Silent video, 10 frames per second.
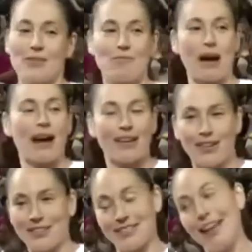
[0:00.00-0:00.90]

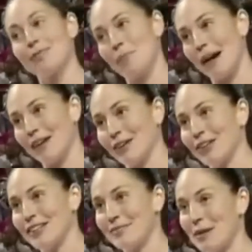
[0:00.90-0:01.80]
bottle, yes, bottle,
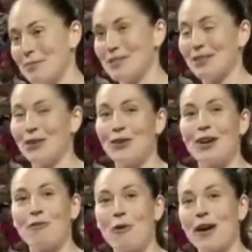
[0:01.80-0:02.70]
maybe two,
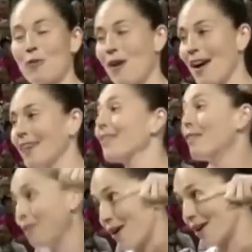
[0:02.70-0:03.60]
of white wine,
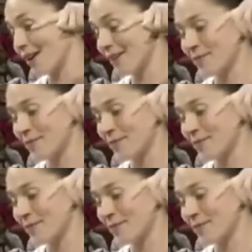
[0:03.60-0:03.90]
Fauna,